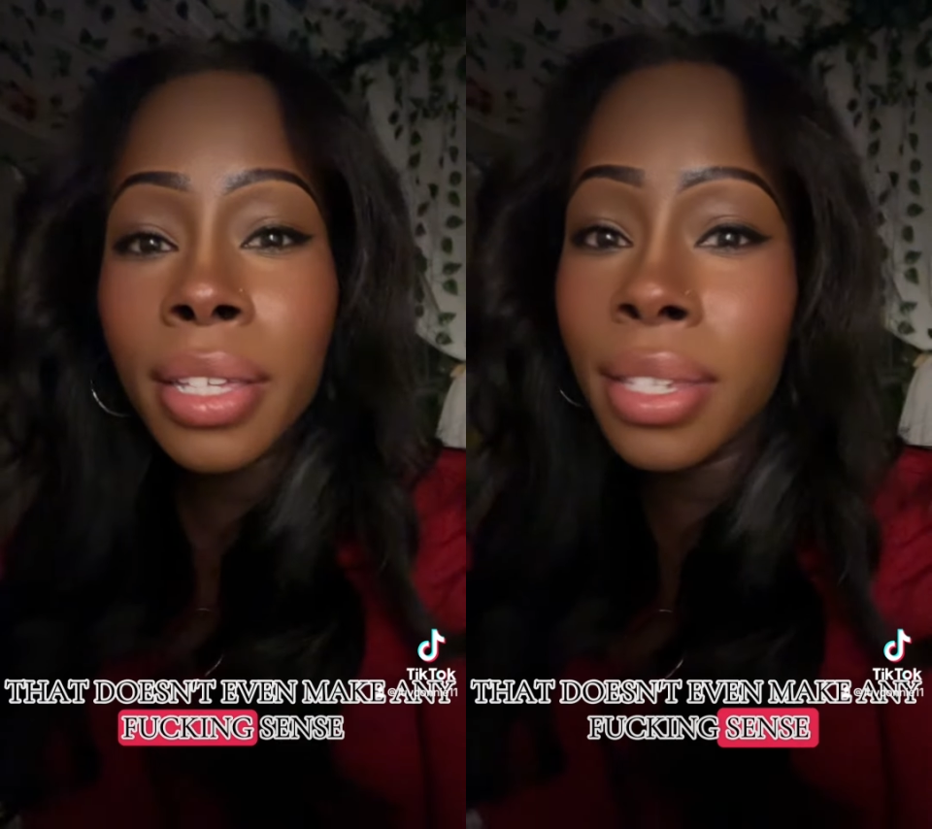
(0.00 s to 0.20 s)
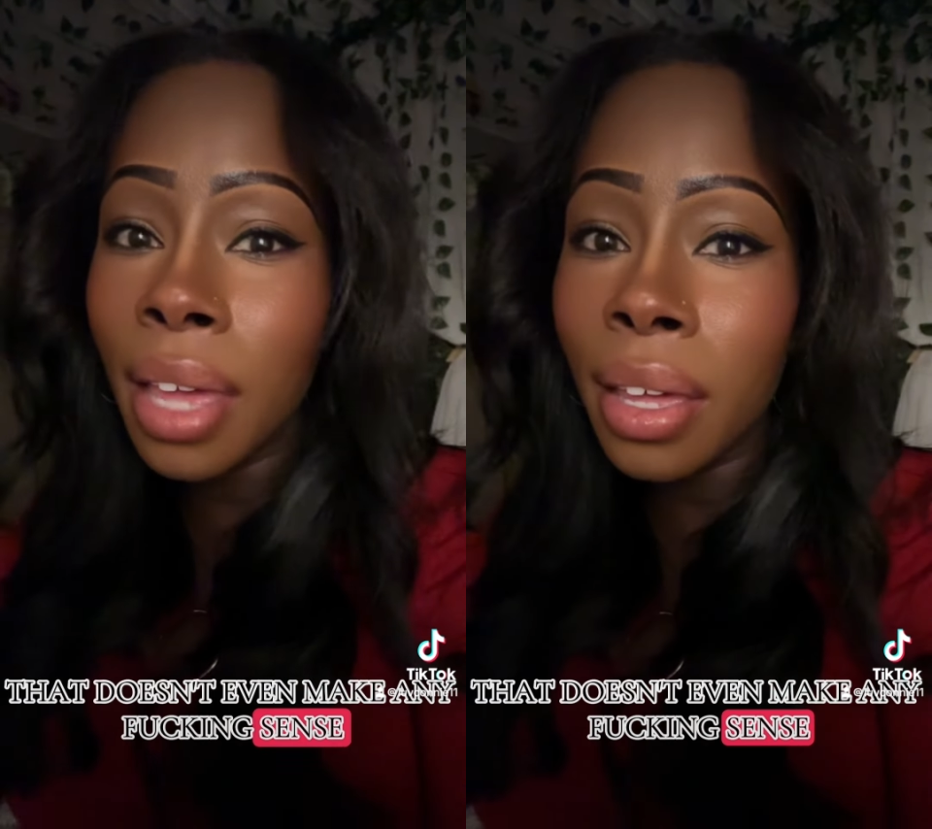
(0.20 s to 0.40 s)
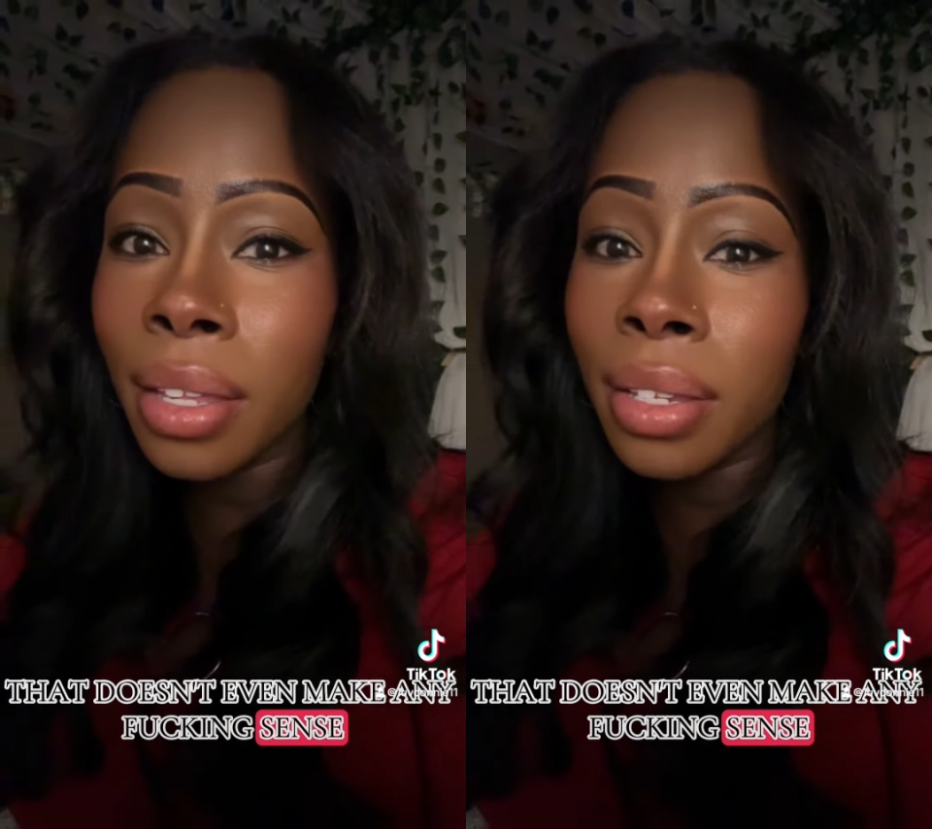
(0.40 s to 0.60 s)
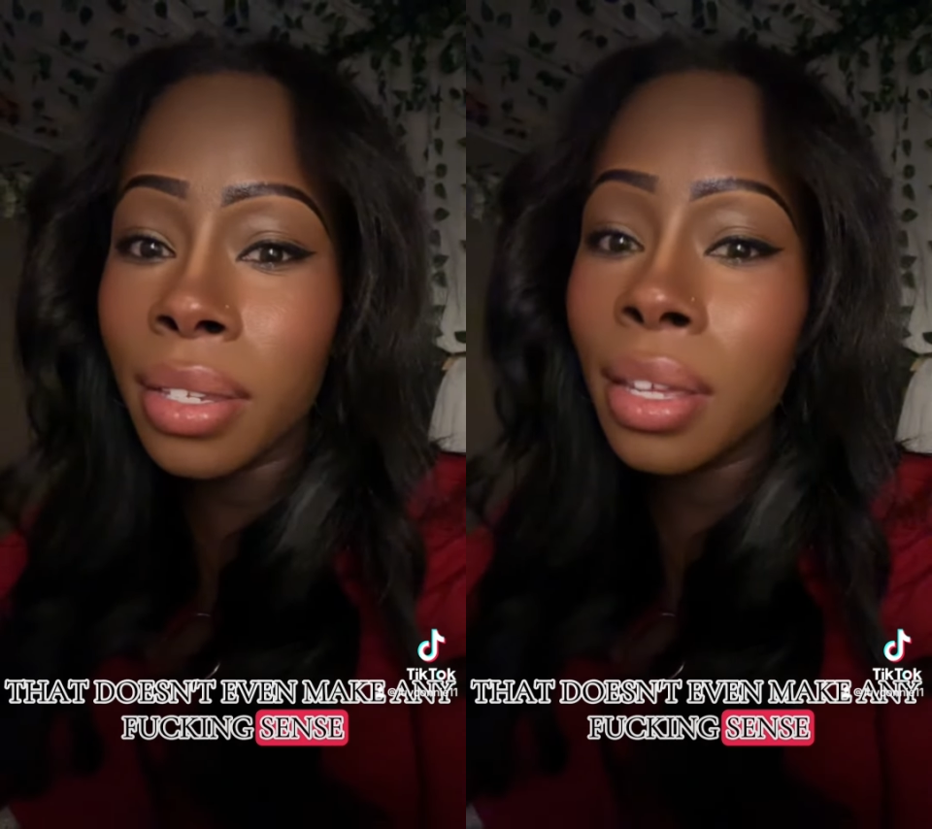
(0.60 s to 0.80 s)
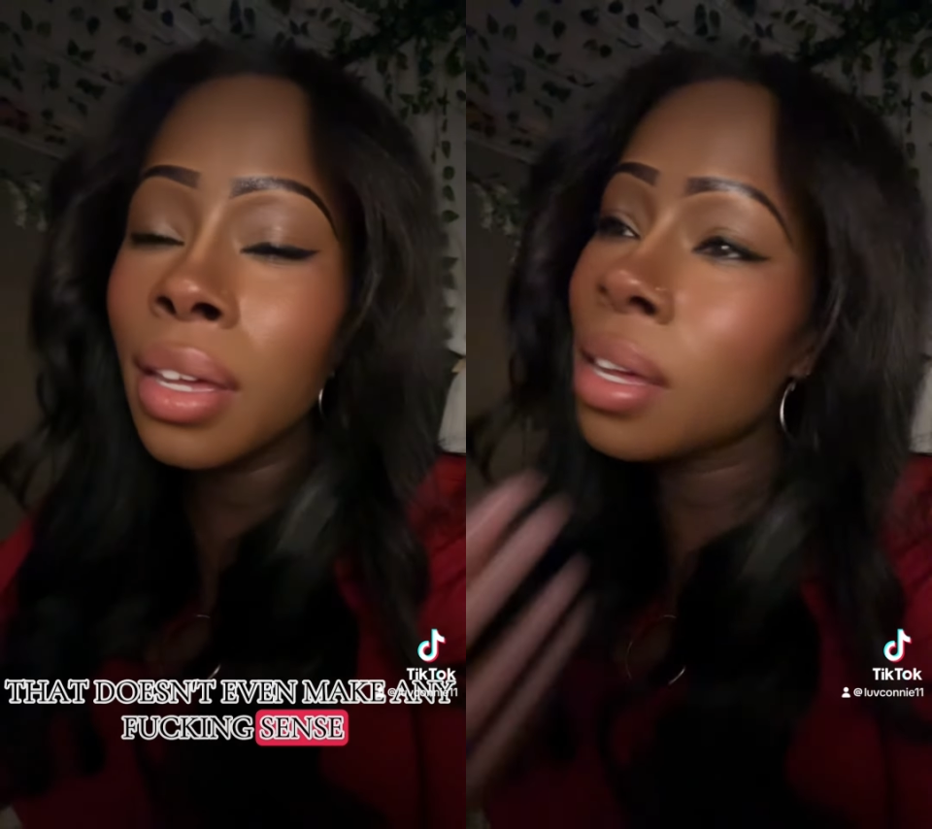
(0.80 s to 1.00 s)

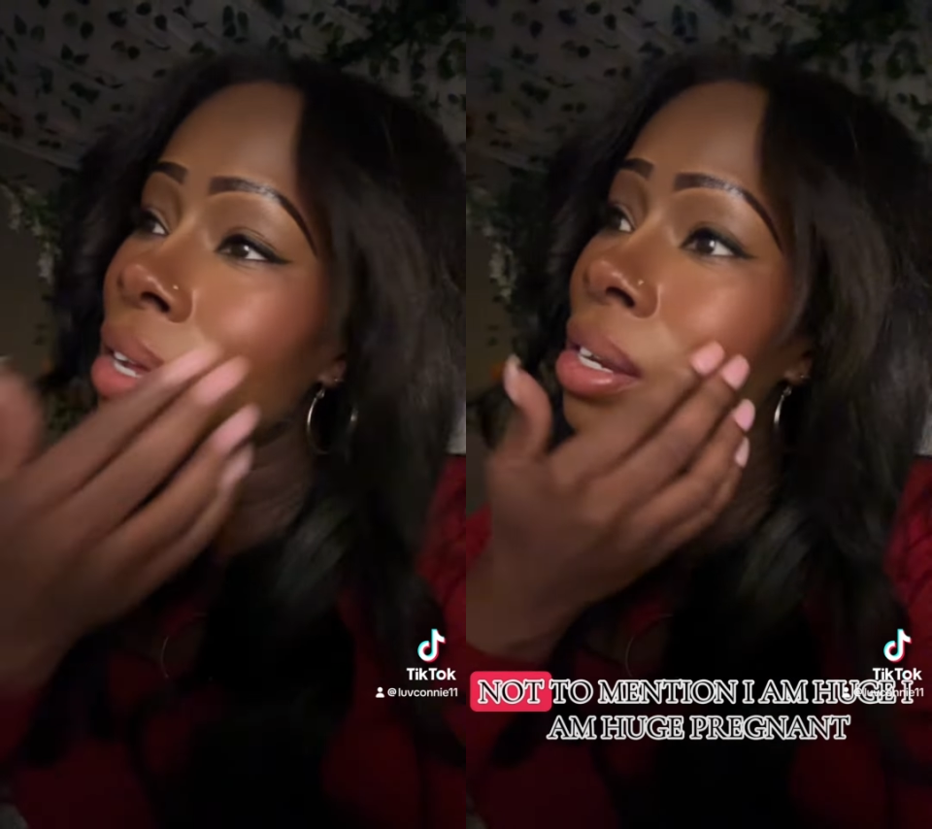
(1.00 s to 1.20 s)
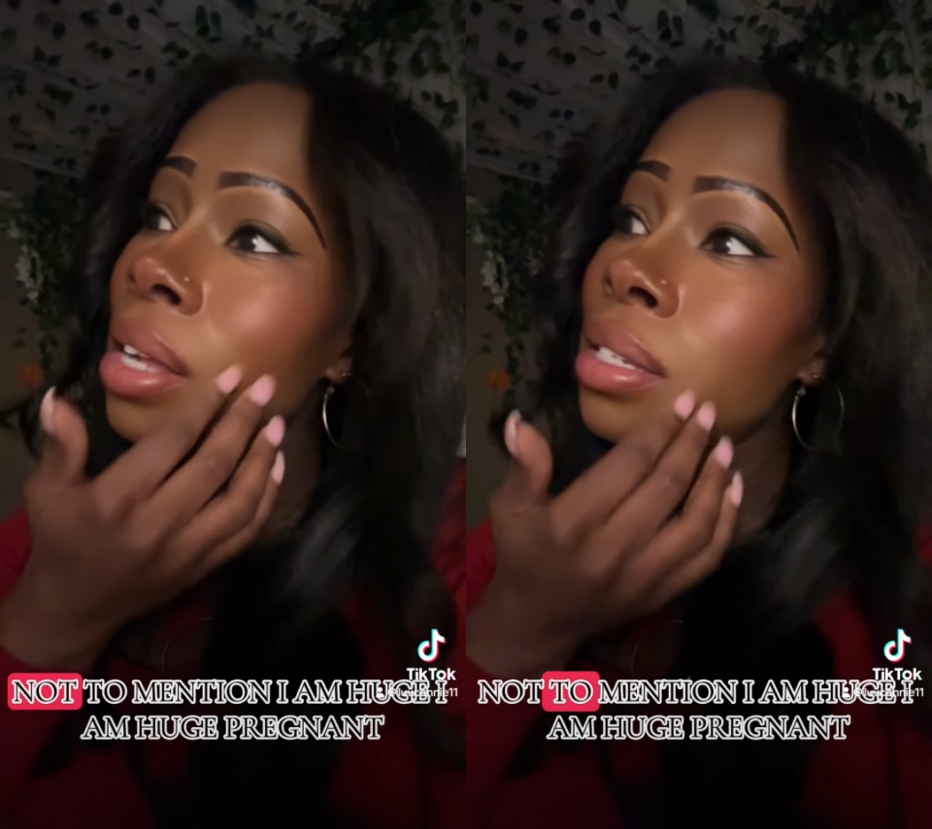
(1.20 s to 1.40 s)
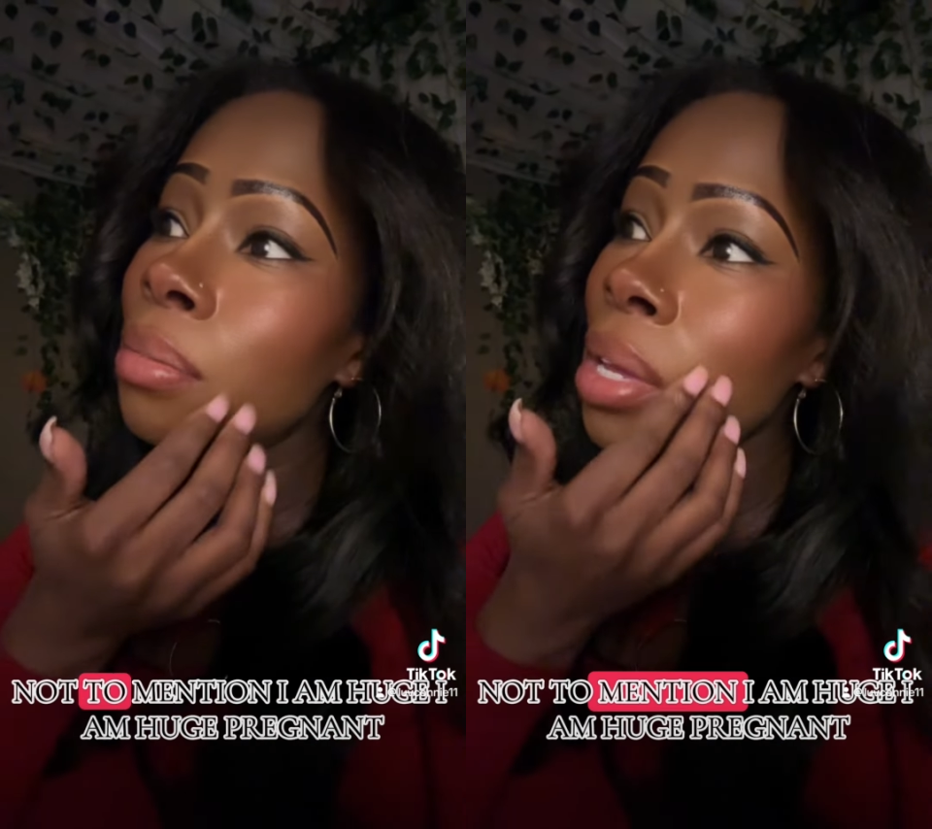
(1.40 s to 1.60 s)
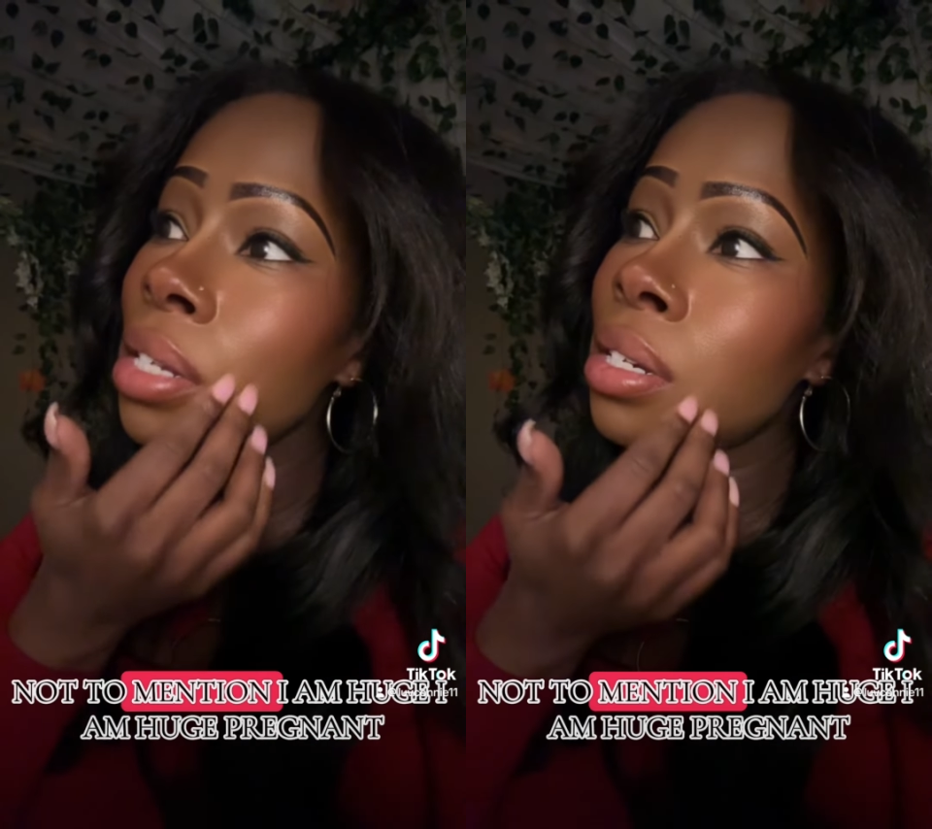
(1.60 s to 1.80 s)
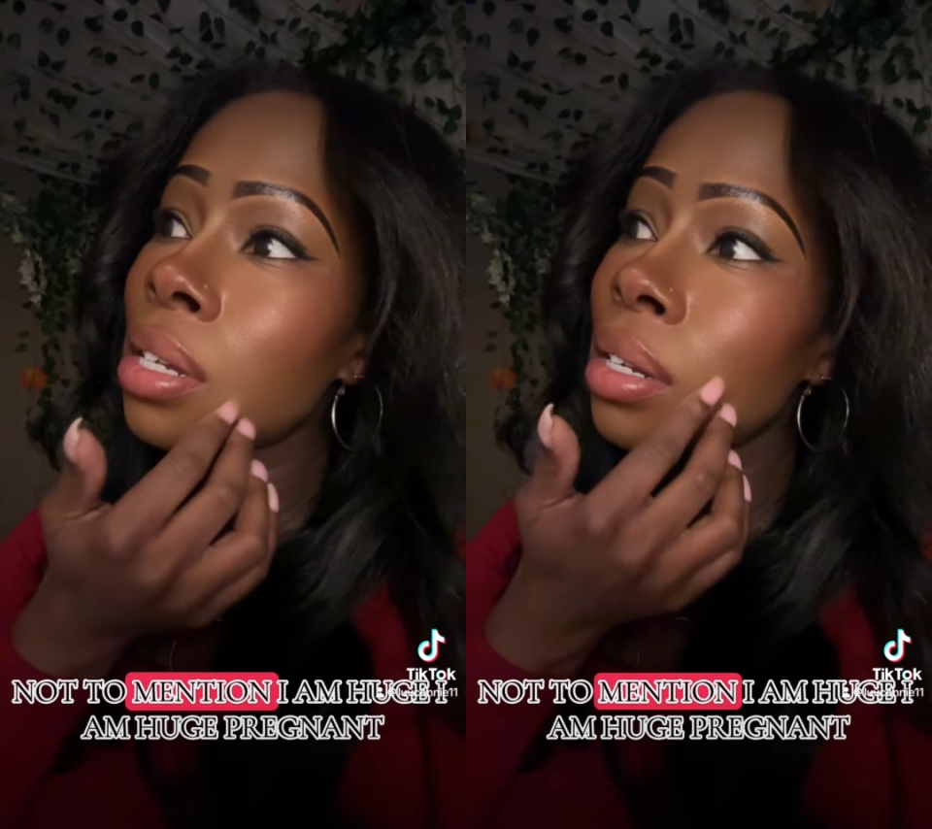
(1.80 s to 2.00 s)
sense. Not to
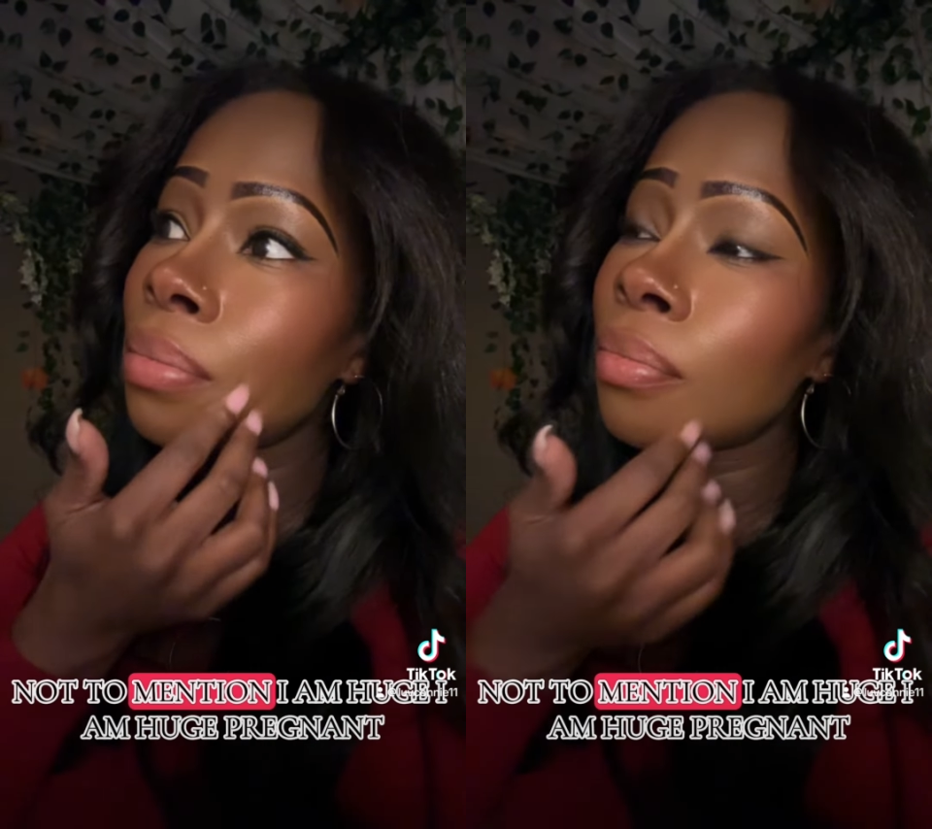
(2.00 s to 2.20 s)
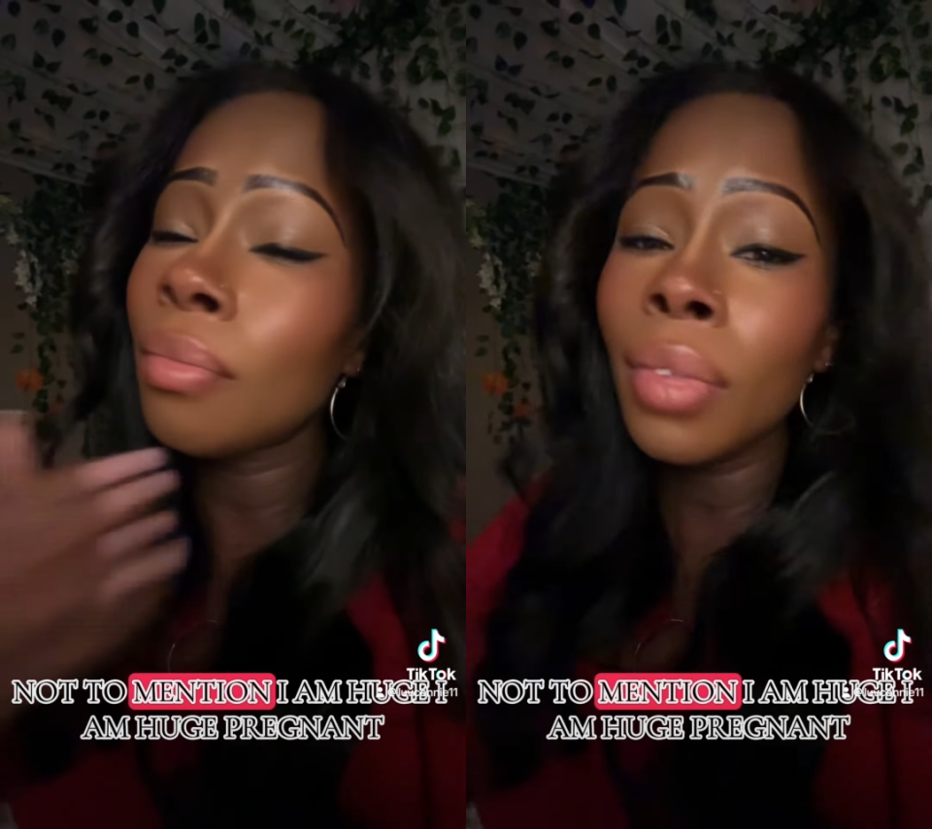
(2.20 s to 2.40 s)
mention,